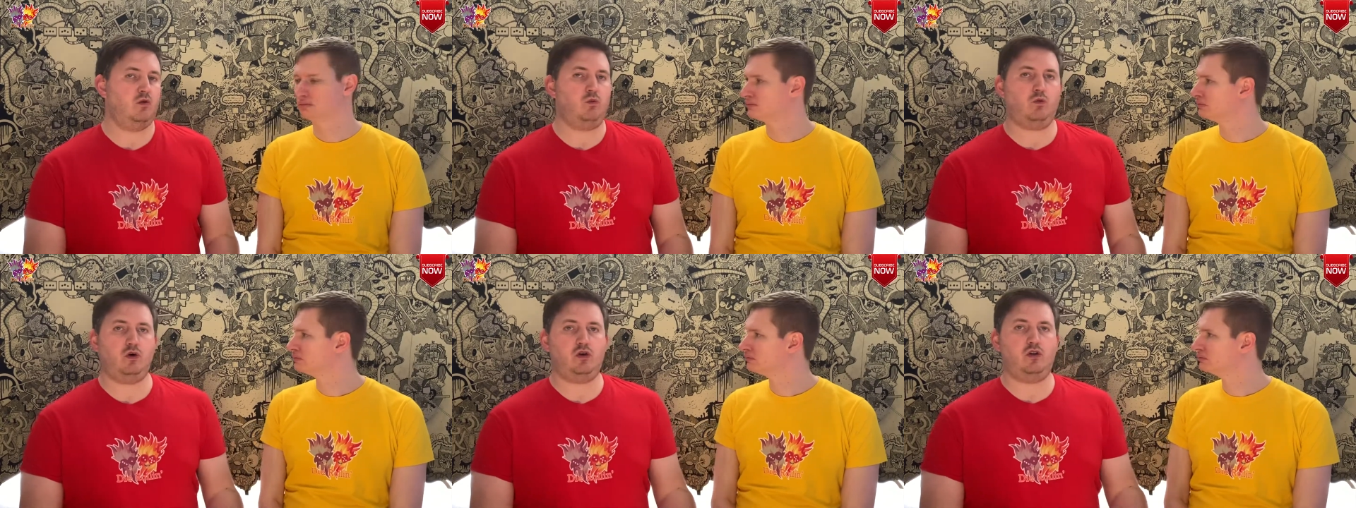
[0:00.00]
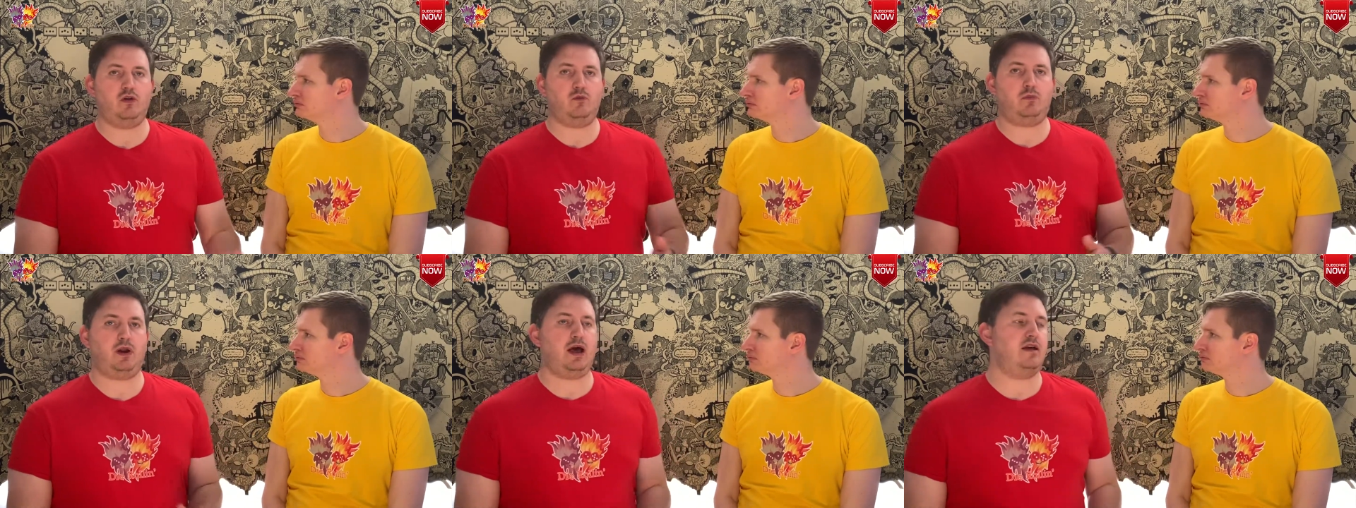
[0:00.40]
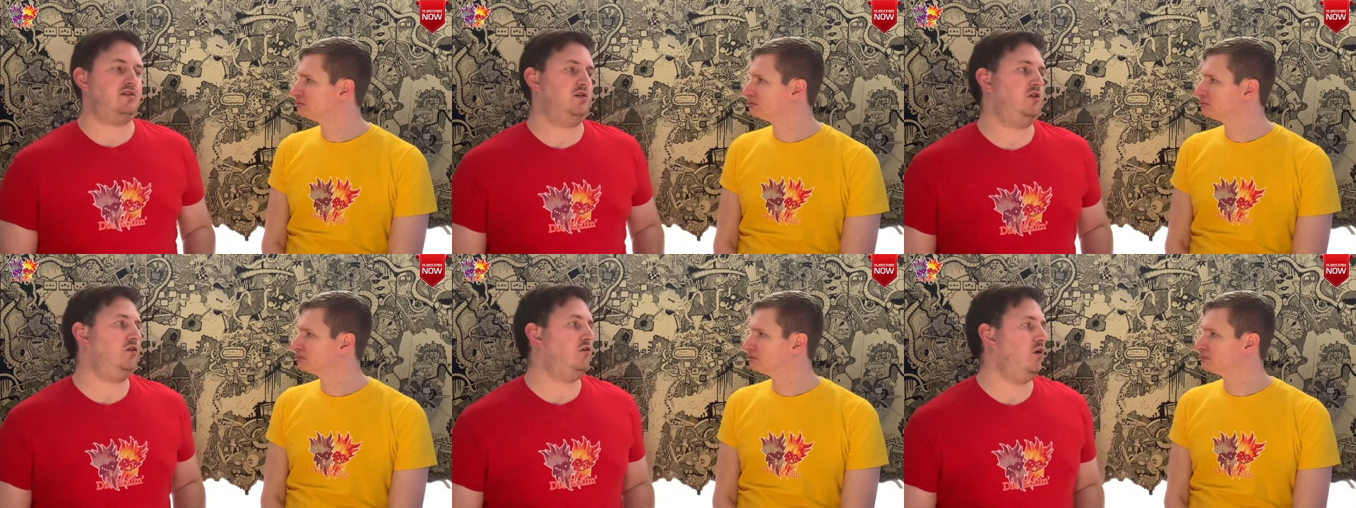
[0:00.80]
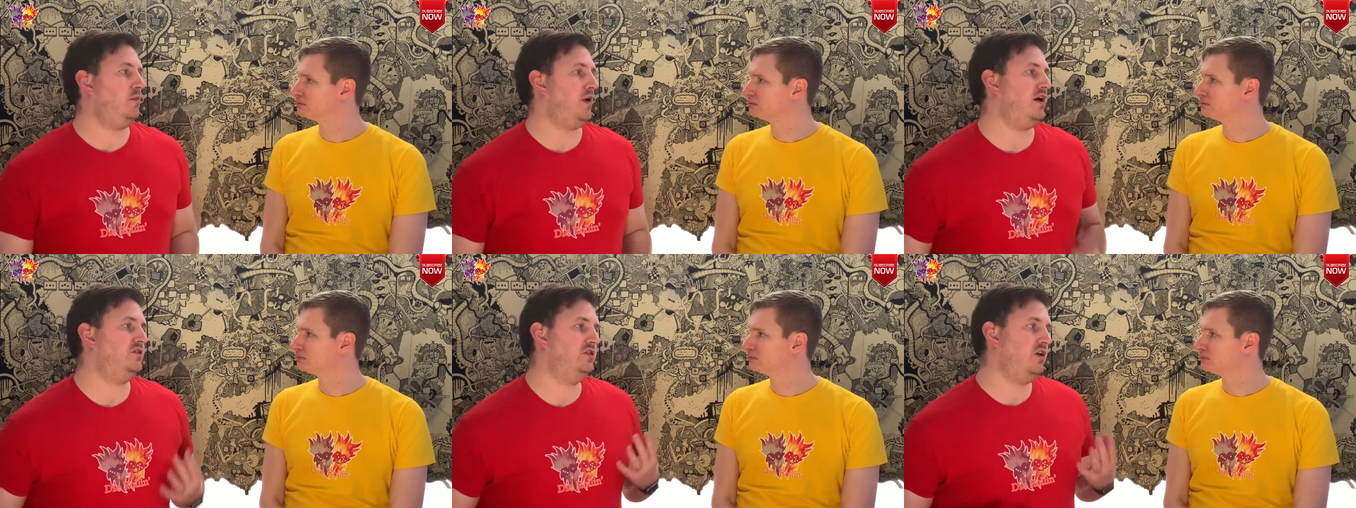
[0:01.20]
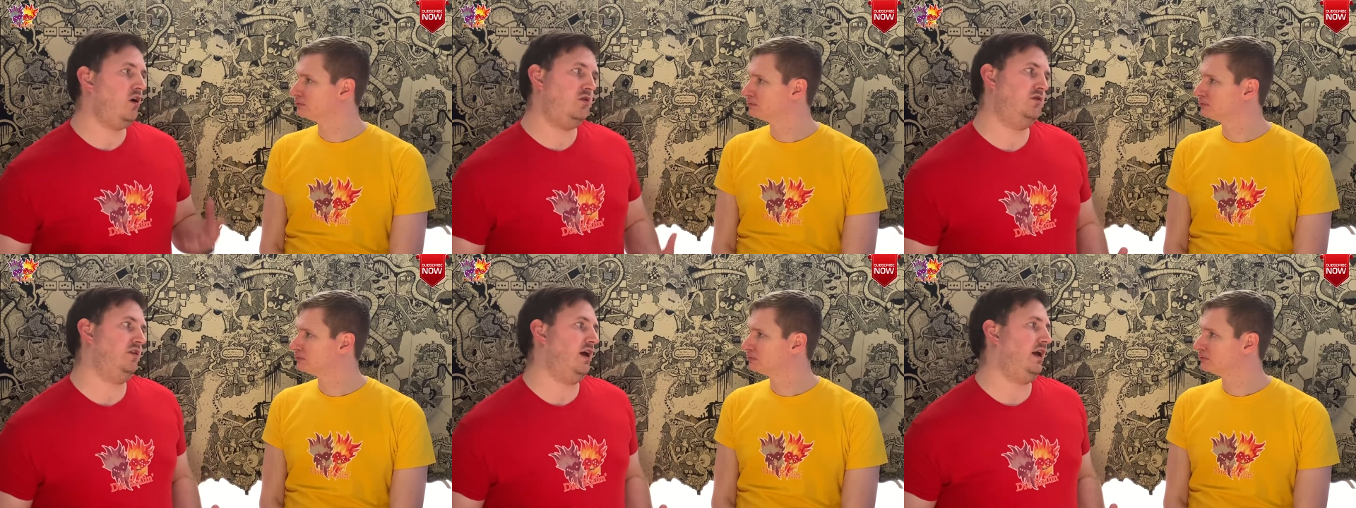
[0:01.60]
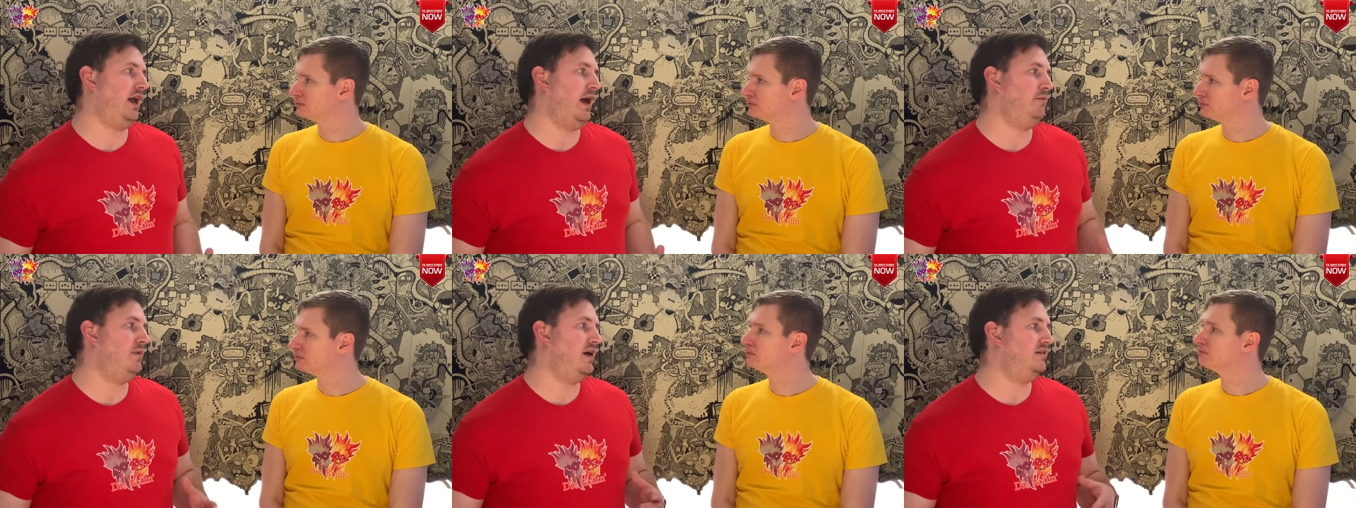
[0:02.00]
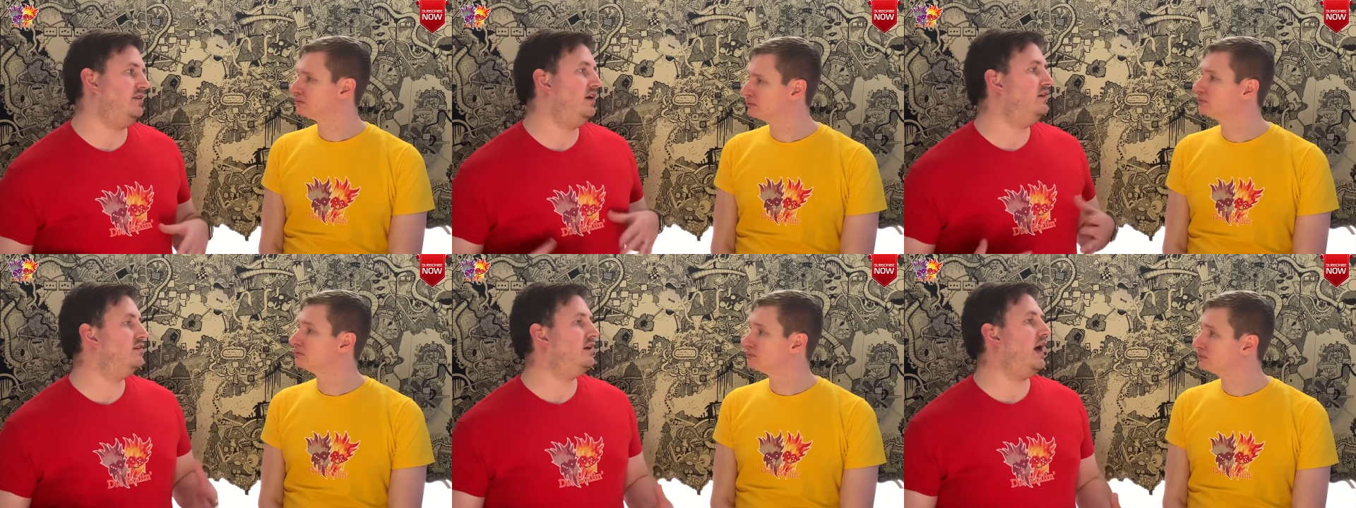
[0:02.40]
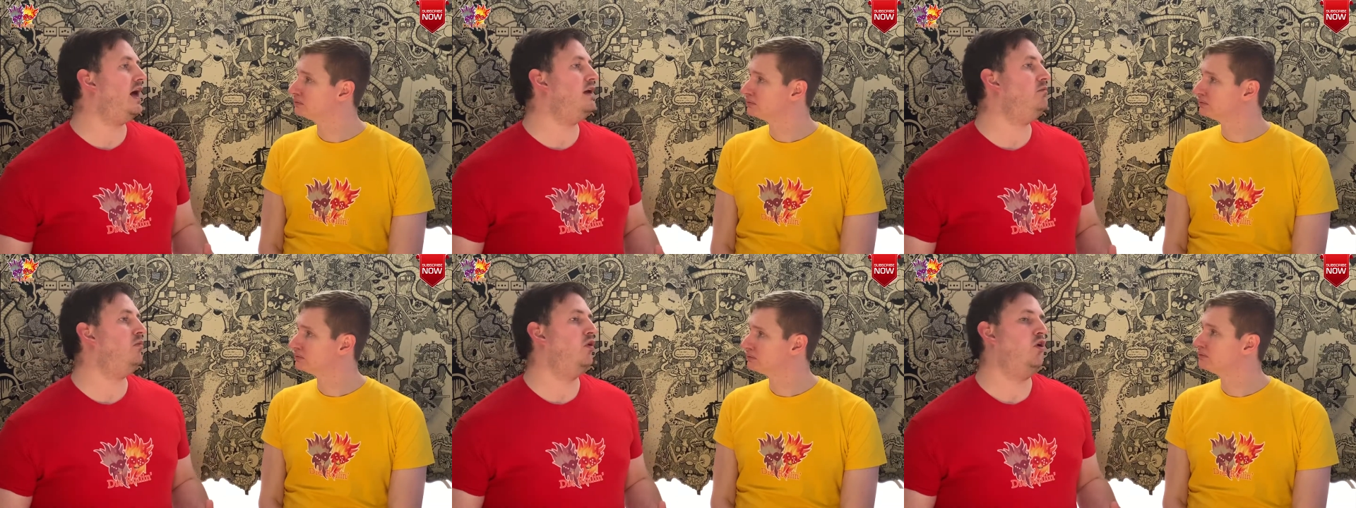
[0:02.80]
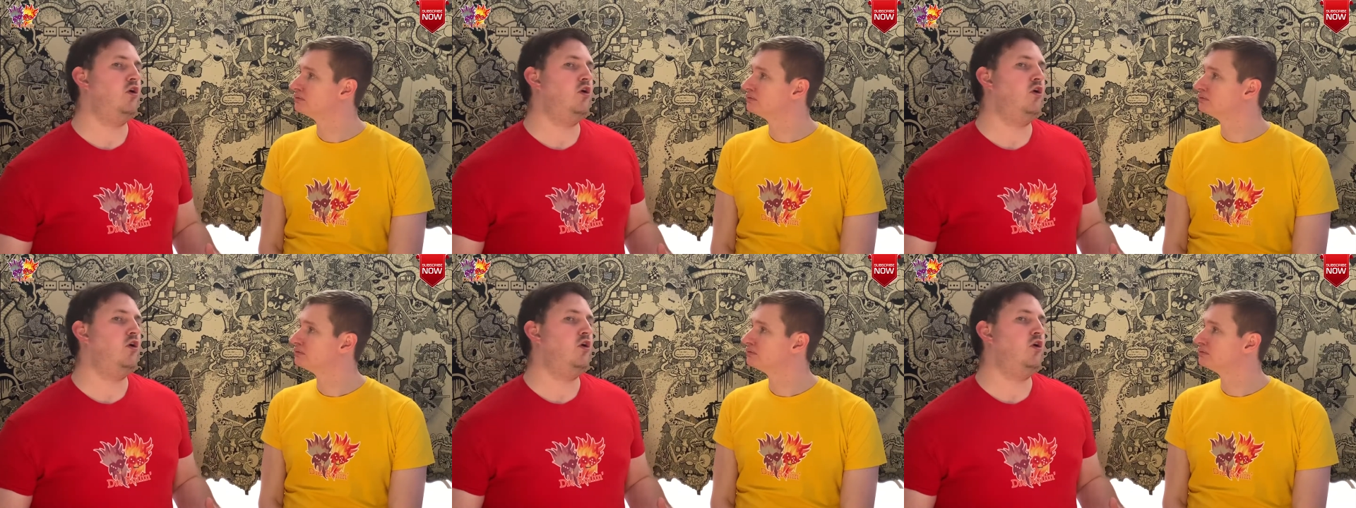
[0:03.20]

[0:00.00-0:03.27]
Speaker 1: one of the players in our group, actually owns that game. That's his game.